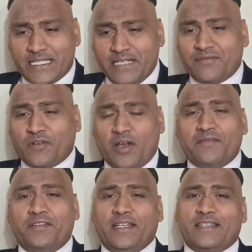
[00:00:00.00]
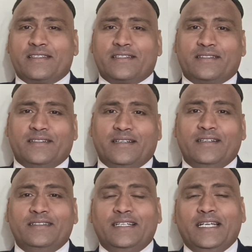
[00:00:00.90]
that self confidence,
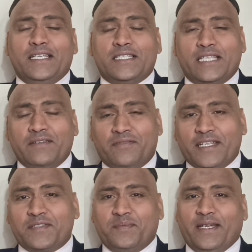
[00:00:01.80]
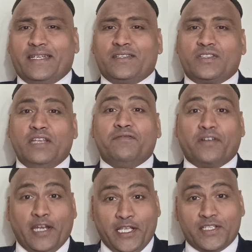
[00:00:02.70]
self respect,
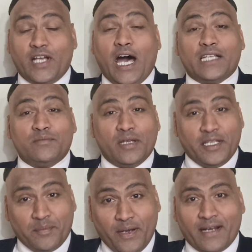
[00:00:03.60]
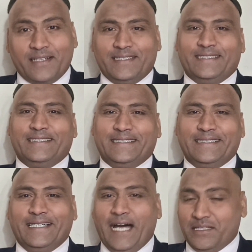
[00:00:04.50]
self reliance, atma nirbhar
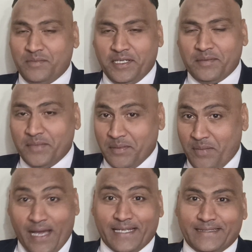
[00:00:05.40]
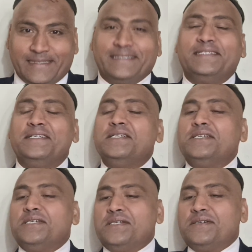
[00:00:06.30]
bharat,
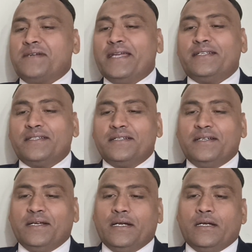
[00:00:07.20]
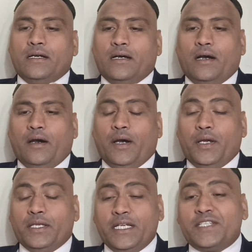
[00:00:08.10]
right?
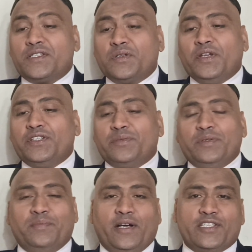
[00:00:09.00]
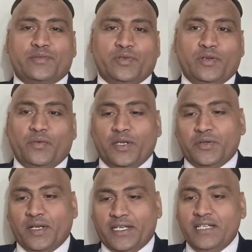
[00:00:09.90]
It's going to be possible
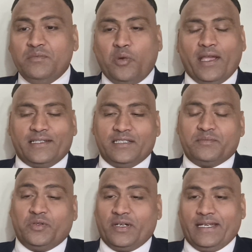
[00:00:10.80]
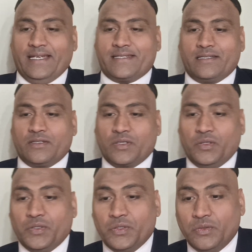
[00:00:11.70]
when you attend poignant podcast.
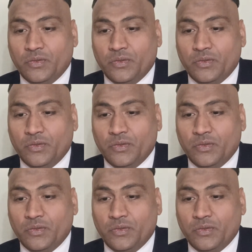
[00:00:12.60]
So